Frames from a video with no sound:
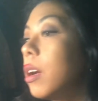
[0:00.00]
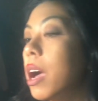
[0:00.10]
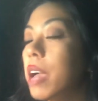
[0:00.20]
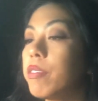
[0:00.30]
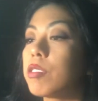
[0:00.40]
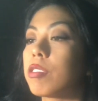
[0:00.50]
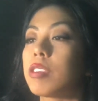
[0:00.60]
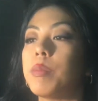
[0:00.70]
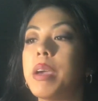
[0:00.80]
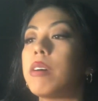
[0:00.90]
I have a
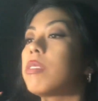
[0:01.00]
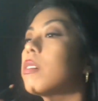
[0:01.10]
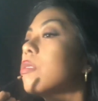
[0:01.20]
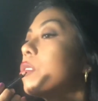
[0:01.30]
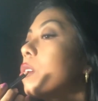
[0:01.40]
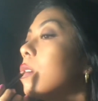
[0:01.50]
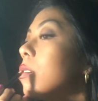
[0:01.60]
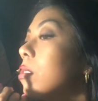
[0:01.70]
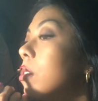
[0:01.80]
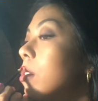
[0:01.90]
crooked mouth though,
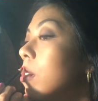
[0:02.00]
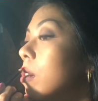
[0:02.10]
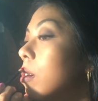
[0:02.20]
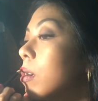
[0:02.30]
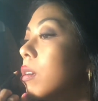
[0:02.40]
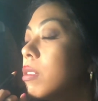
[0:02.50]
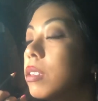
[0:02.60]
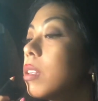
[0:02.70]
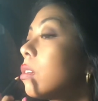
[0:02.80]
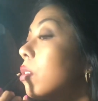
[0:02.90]
so it's
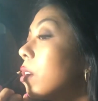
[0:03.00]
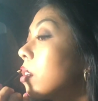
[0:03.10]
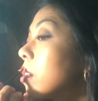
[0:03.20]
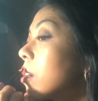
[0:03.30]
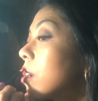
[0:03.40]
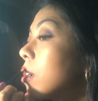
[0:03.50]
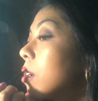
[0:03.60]
a little harder.